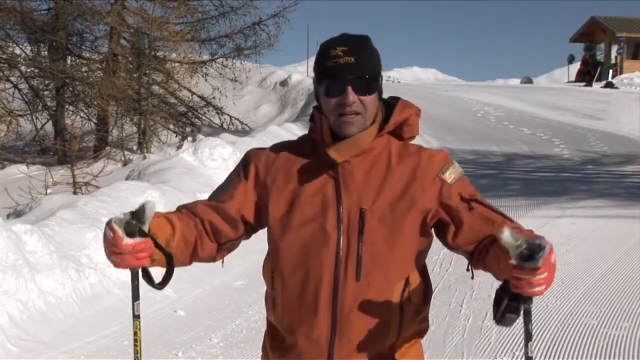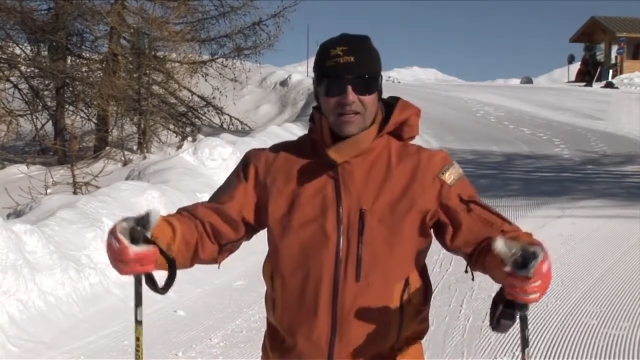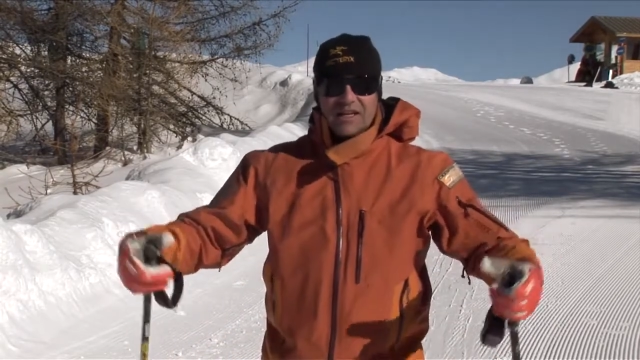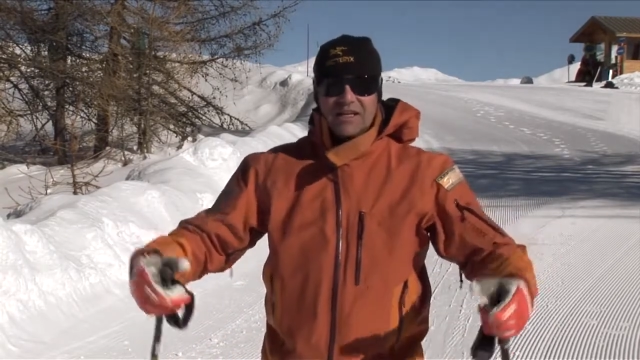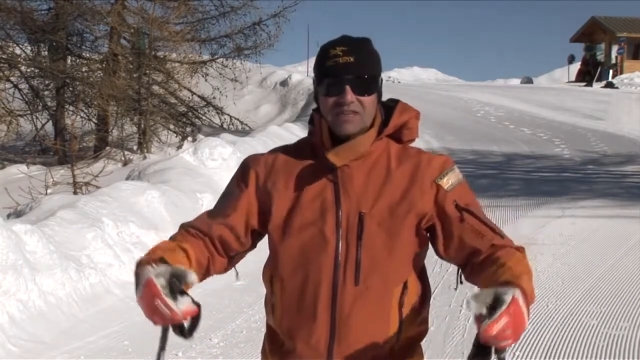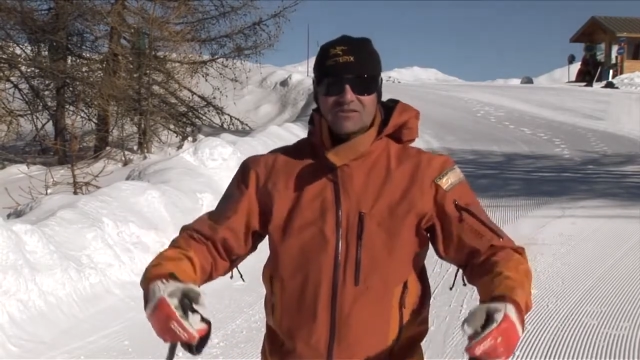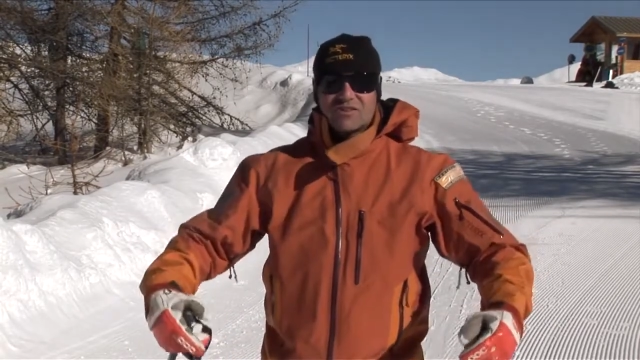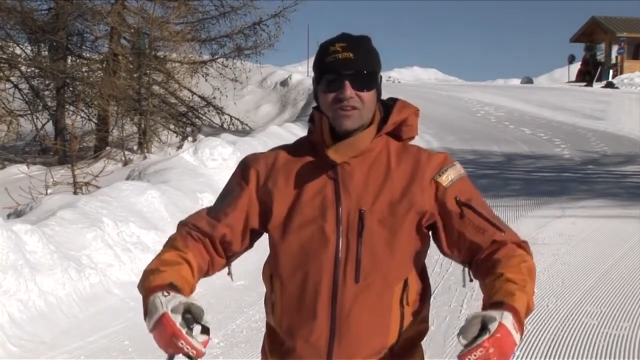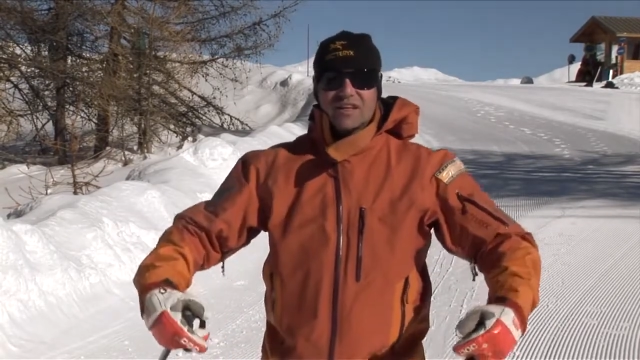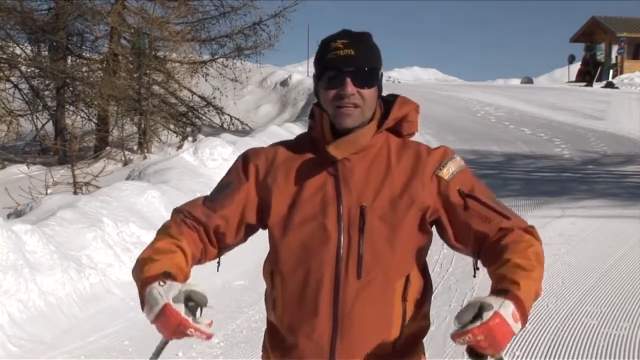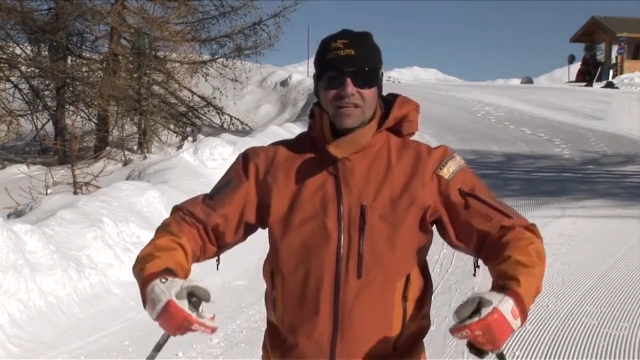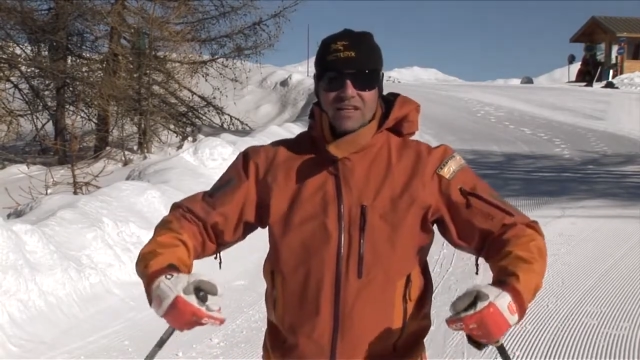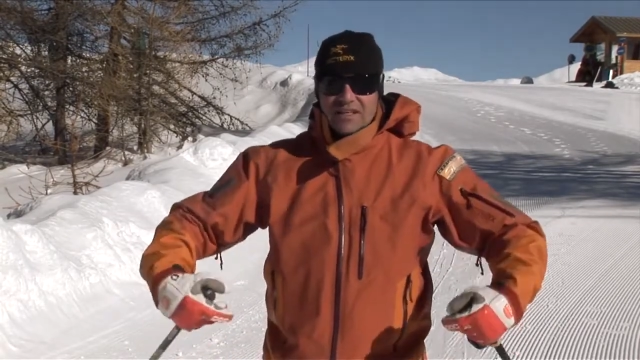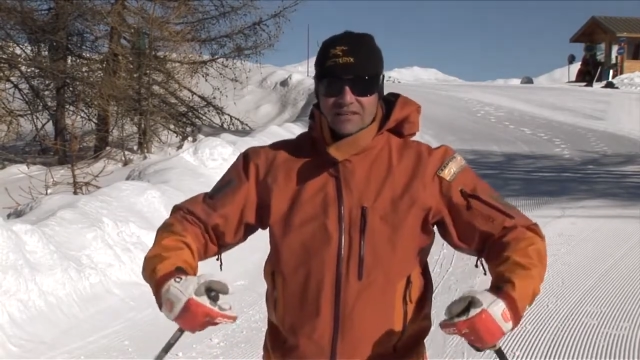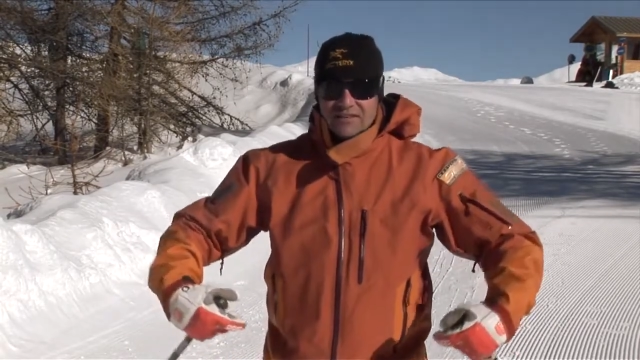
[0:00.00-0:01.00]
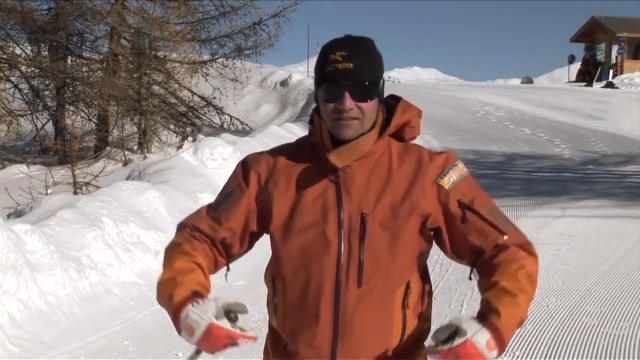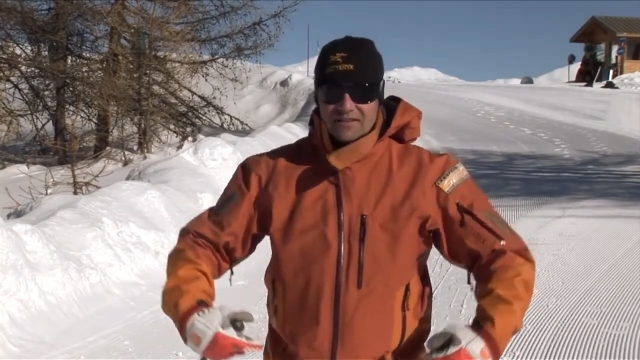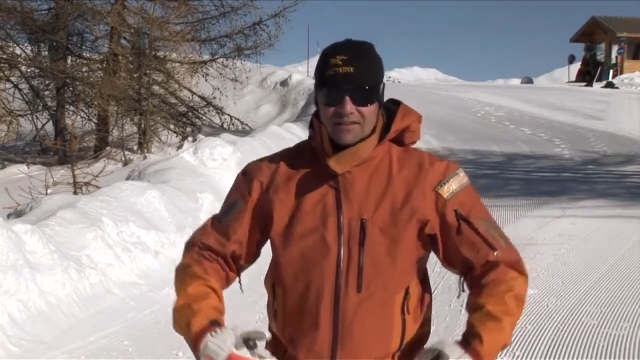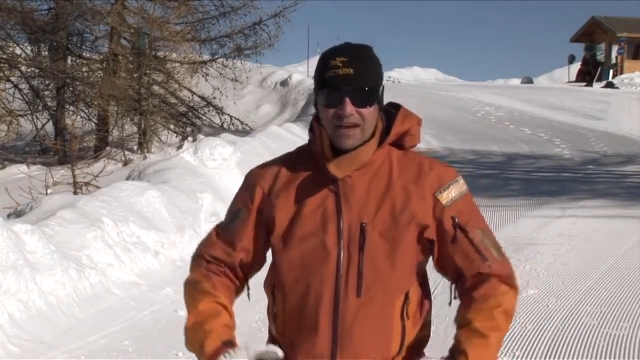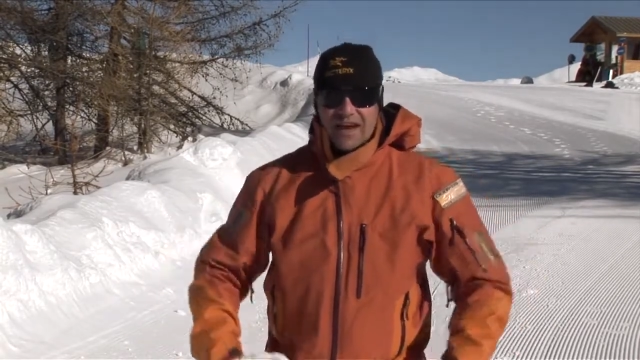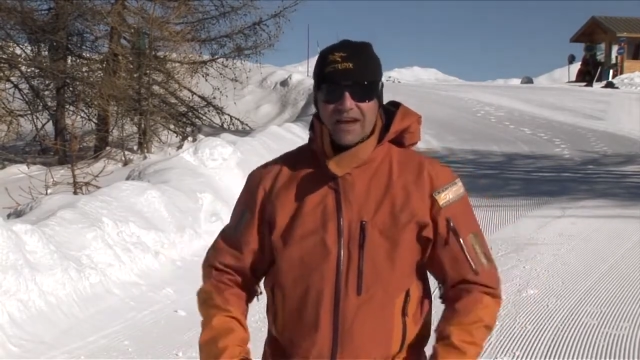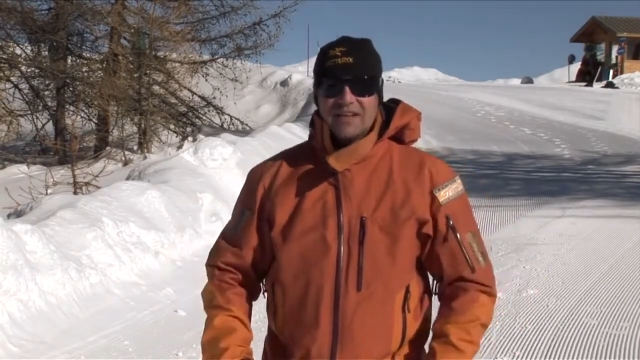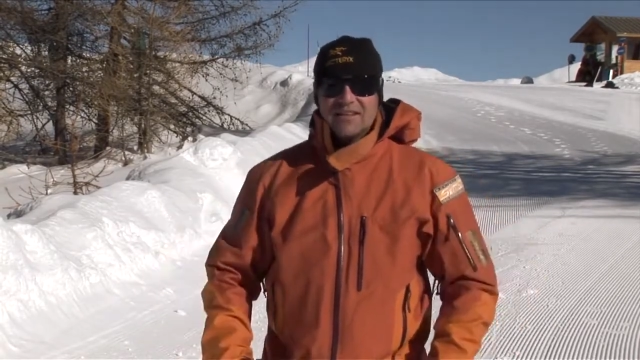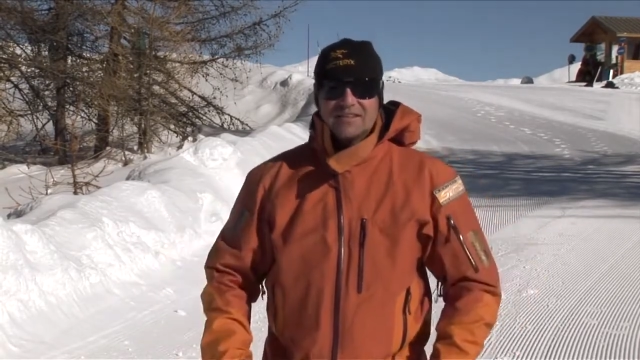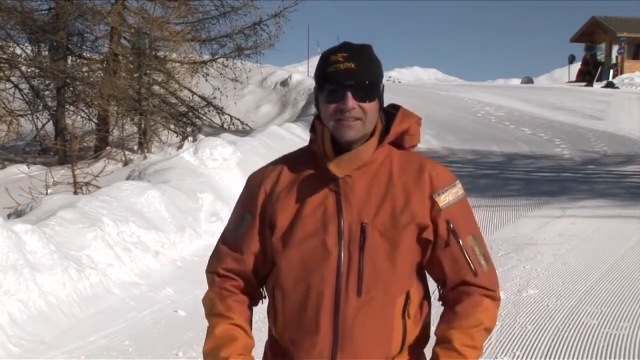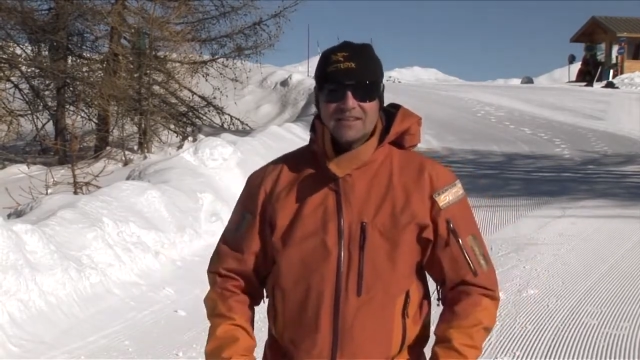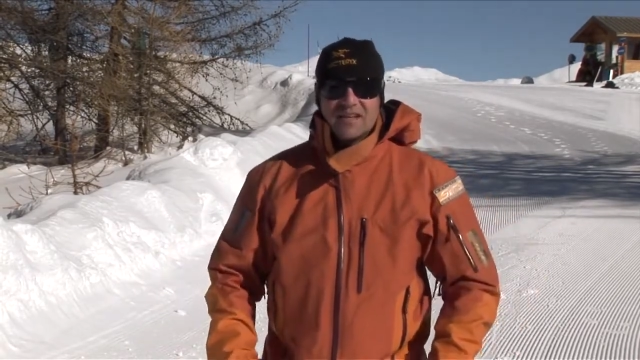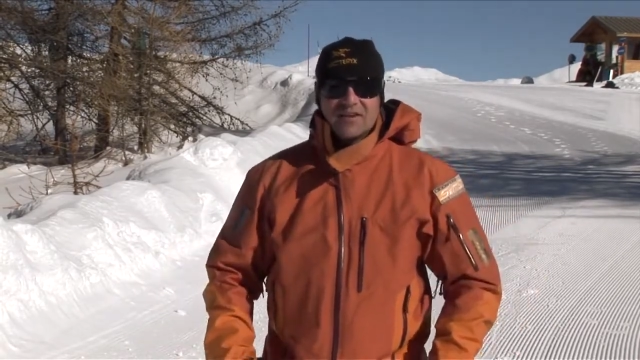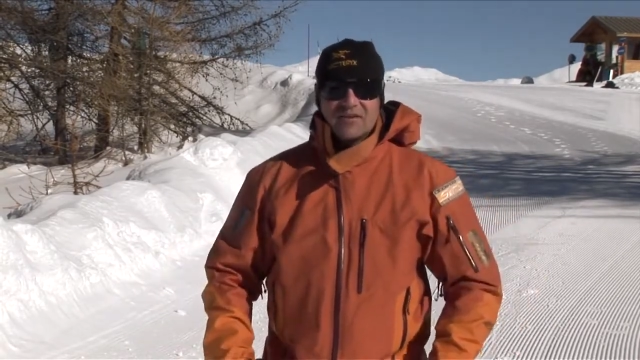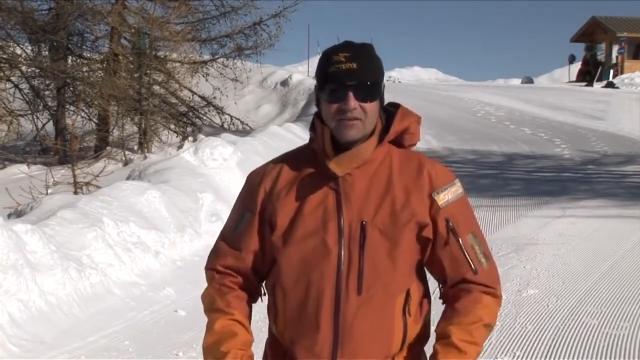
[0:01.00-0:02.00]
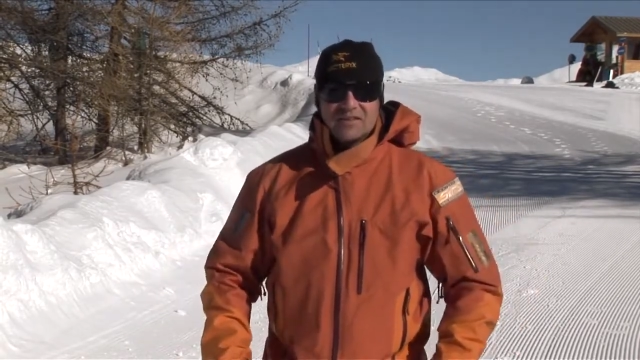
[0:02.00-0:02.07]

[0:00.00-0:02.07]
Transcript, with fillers: Literally, stand still on